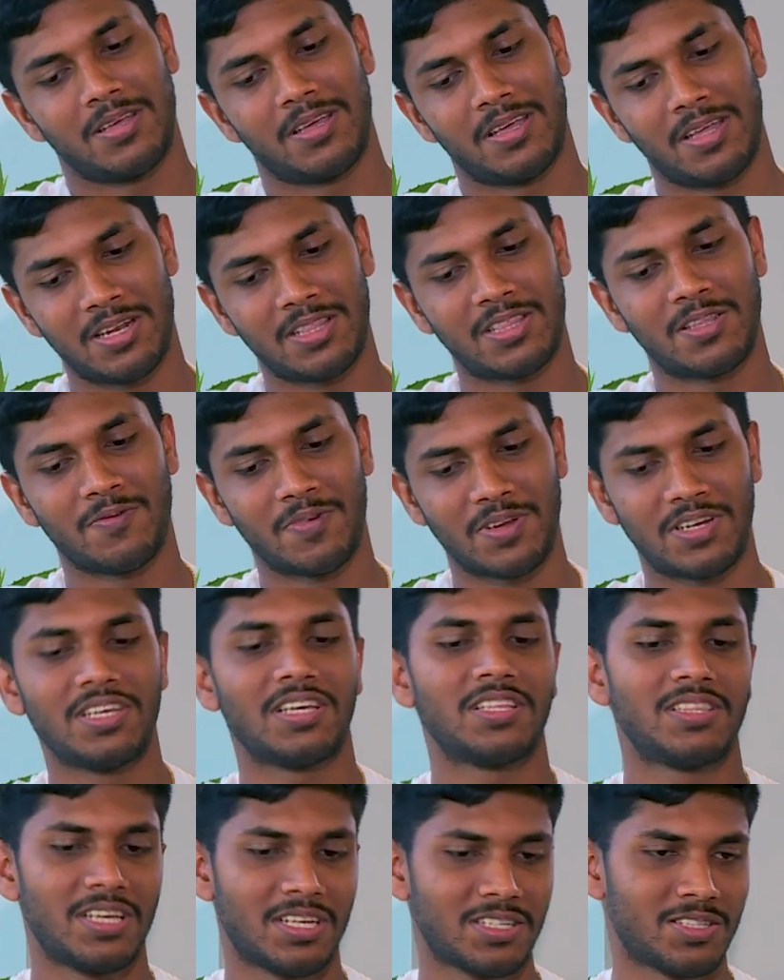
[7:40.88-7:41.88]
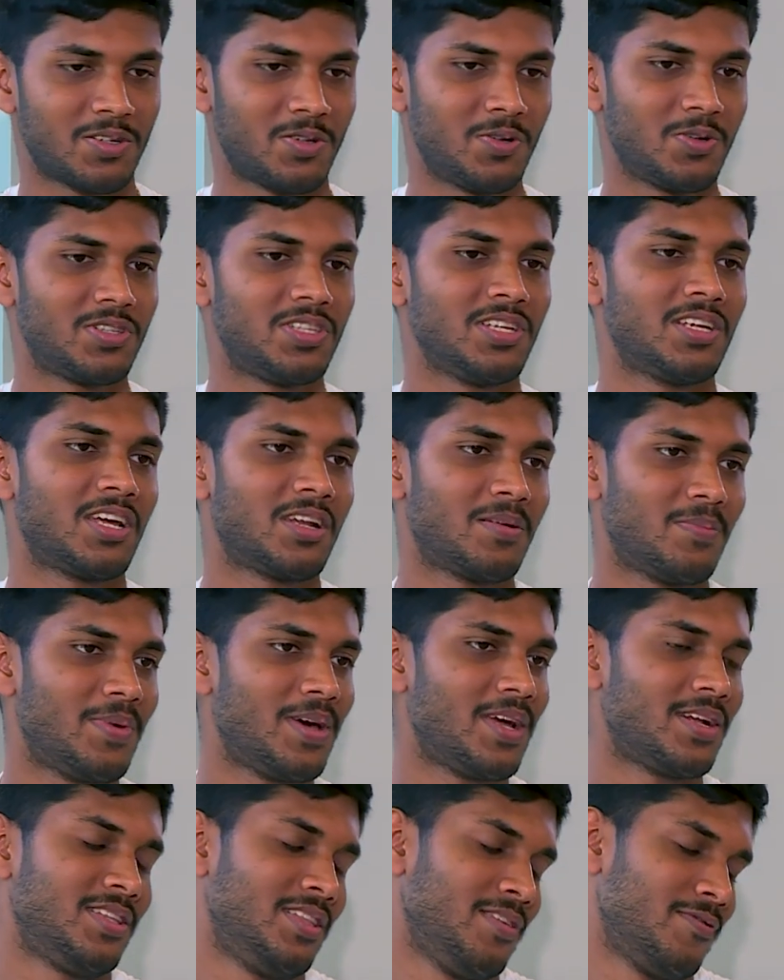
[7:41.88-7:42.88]
anything we take there as a good thing and a
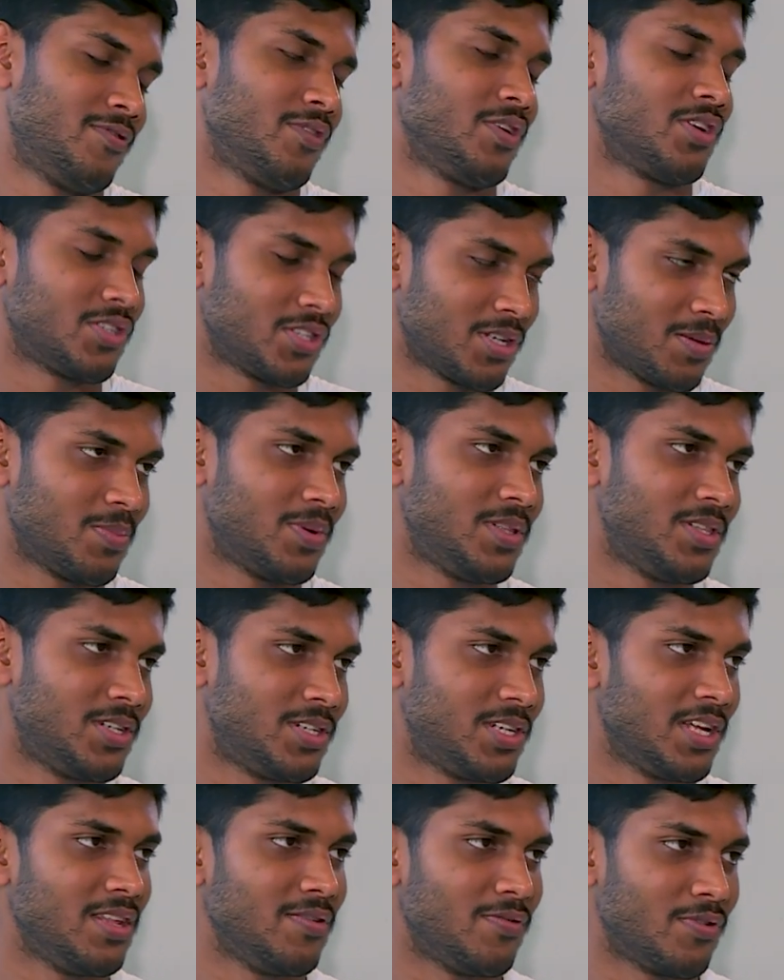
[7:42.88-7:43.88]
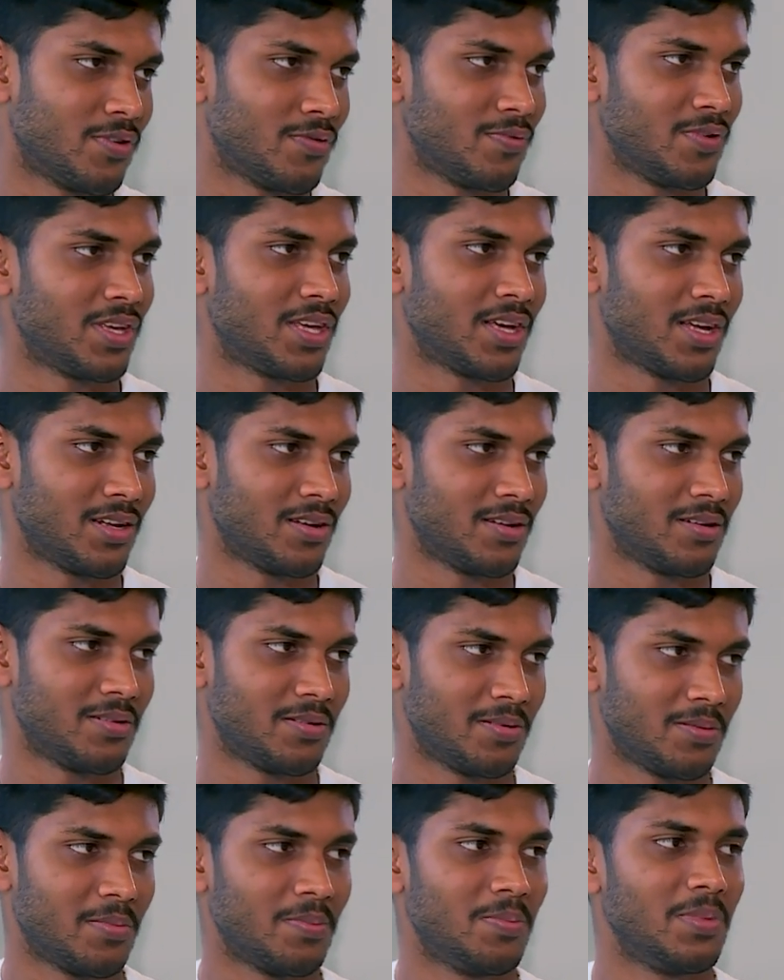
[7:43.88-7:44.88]
bad thing. For example, the telephone, we can
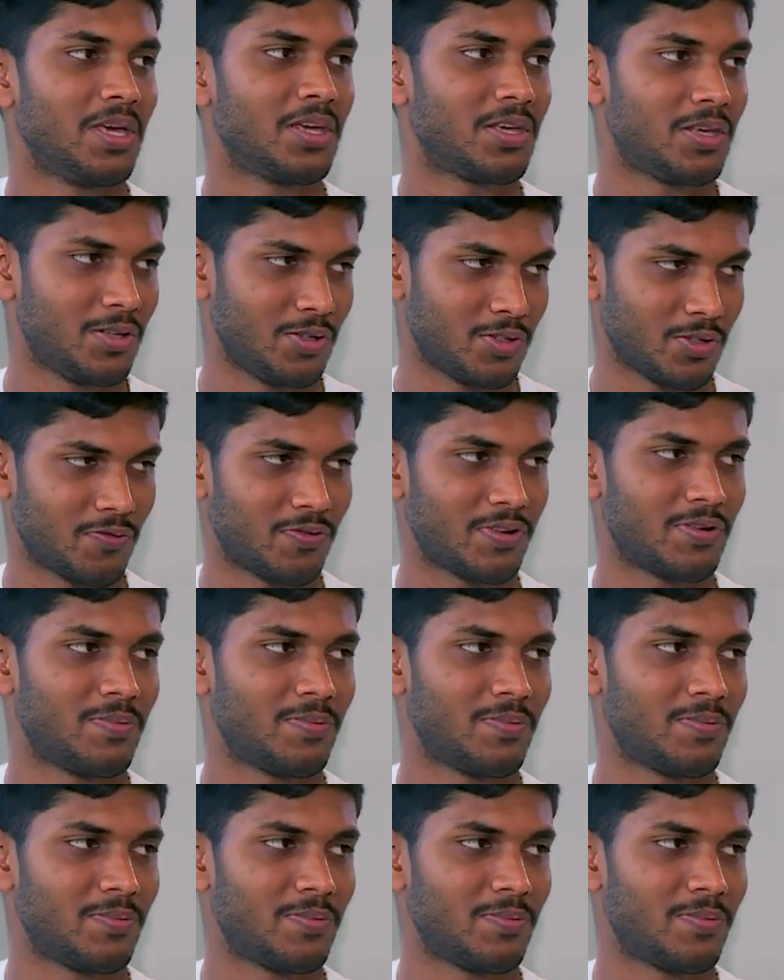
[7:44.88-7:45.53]
make use of